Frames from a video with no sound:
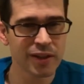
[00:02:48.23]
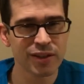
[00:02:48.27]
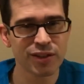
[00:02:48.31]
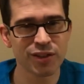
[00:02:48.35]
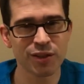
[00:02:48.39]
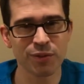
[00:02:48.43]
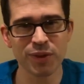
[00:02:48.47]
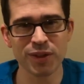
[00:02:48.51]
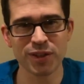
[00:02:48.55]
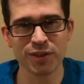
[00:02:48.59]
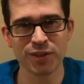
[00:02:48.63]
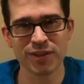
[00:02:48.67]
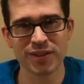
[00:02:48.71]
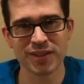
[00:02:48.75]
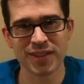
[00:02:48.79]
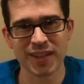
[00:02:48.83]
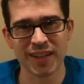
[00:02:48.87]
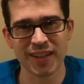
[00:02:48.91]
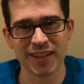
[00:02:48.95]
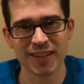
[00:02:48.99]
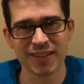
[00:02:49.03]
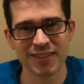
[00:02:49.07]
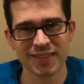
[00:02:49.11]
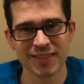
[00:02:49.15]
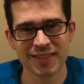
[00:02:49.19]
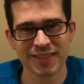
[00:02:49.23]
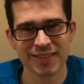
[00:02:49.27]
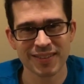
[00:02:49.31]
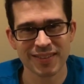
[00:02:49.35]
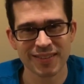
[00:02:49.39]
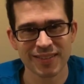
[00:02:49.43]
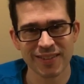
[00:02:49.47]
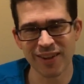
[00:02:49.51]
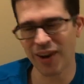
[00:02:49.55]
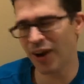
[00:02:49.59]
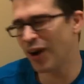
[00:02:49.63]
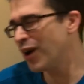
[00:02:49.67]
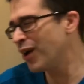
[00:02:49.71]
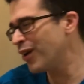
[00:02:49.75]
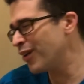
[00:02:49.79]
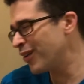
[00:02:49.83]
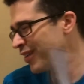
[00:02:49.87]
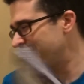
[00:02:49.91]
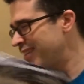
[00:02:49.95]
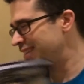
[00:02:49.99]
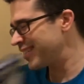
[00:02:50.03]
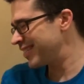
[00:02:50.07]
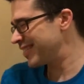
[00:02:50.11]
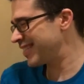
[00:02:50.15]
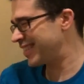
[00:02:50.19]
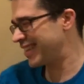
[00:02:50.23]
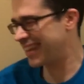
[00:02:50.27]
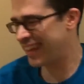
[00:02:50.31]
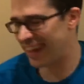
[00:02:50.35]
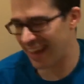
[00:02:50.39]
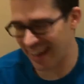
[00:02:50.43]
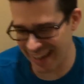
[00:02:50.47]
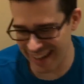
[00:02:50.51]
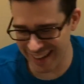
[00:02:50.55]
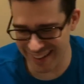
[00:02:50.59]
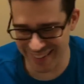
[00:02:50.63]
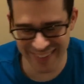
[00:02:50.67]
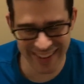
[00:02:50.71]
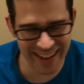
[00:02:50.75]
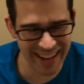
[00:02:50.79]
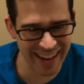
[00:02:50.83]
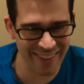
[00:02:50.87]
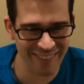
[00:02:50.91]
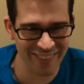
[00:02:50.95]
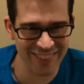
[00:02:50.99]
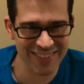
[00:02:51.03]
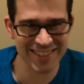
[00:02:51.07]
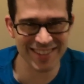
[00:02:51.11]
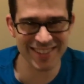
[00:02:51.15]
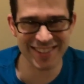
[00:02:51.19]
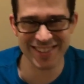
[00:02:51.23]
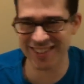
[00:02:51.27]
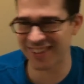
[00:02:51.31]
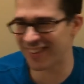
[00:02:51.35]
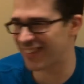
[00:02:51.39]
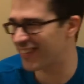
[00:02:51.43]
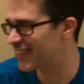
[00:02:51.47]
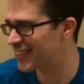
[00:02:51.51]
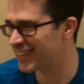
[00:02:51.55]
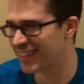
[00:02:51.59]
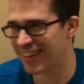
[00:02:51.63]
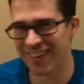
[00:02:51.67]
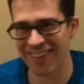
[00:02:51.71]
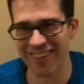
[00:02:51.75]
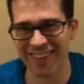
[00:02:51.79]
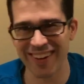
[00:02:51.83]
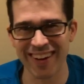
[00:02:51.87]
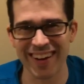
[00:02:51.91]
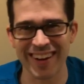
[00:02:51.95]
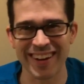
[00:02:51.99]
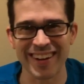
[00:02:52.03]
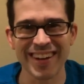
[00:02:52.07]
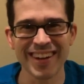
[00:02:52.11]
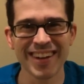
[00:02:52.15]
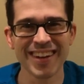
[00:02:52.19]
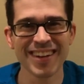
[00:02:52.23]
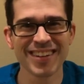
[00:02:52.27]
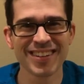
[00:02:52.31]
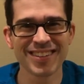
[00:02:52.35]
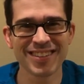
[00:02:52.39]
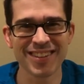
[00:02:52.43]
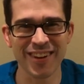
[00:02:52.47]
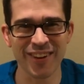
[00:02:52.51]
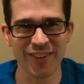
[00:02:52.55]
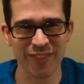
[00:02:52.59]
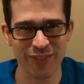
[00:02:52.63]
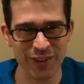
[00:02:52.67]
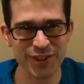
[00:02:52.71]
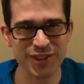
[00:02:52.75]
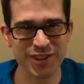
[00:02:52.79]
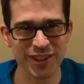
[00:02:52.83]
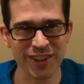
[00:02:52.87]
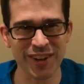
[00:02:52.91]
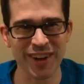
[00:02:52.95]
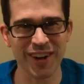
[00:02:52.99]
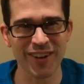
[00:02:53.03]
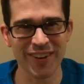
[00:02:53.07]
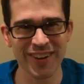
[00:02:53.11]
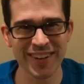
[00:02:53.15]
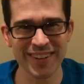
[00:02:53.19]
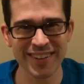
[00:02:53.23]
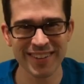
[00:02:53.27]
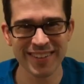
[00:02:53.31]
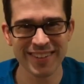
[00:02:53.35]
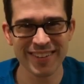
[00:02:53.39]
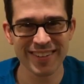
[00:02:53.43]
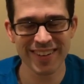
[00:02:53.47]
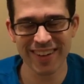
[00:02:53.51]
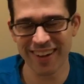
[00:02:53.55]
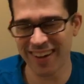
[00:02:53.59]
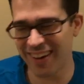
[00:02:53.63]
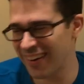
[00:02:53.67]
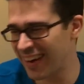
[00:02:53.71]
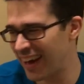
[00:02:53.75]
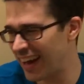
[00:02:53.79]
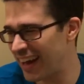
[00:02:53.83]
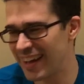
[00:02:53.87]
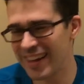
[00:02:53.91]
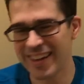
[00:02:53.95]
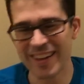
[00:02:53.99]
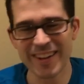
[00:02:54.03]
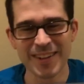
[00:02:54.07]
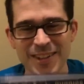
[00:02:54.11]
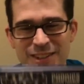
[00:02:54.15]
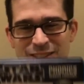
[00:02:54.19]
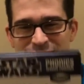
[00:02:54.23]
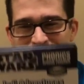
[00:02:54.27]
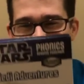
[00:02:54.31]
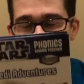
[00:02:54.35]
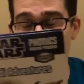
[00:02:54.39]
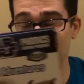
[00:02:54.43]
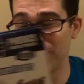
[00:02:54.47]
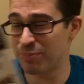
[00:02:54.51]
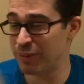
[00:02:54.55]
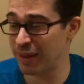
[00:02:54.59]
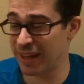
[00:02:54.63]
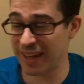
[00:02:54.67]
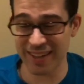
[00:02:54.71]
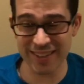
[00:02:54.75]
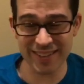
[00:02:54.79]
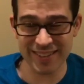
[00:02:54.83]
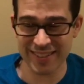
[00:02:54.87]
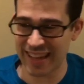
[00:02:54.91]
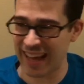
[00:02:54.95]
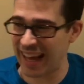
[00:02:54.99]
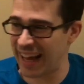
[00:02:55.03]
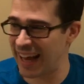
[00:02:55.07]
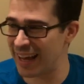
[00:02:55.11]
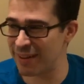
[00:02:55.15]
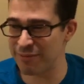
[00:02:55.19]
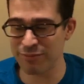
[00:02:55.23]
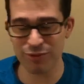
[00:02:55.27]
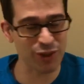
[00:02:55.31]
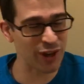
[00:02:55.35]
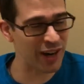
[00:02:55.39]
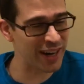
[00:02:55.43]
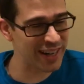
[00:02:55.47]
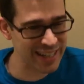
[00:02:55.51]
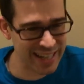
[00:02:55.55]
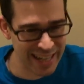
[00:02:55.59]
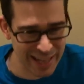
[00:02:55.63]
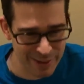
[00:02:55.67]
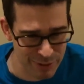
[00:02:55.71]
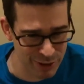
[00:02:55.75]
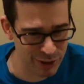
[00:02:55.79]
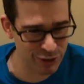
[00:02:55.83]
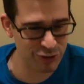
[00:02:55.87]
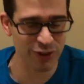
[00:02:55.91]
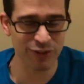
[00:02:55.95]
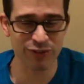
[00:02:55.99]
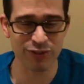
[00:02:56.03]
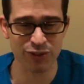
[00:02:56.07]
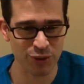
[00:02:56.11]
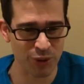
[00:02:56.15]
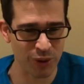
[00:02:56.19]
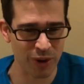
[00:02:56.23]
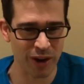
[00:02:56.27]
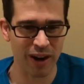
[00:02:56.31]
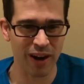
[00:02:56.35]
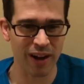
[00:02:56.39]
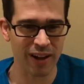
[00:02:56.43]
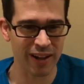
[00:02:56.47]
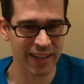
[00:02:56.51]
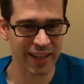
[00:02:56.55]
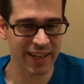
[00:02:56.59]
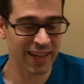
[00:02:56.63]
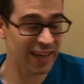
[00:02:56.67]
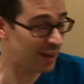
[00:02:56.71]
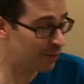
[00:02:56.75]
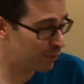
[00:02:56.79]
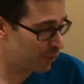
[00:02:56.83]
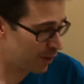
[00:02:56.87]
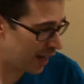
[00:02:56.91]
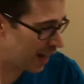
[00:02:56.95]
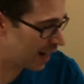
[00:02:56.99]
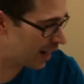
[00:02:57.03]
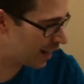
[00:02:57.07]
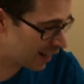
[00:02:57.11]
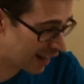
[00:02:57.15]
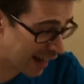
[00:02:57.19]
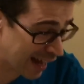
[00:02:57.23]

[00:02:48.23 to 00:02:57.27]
Should we do this again? No, it was Oh, cute. God, okay, I wasn't sure what's going on. So we're still going? Yeah. Okay, so because I'm trying to keep it thrift store Holly, and we got a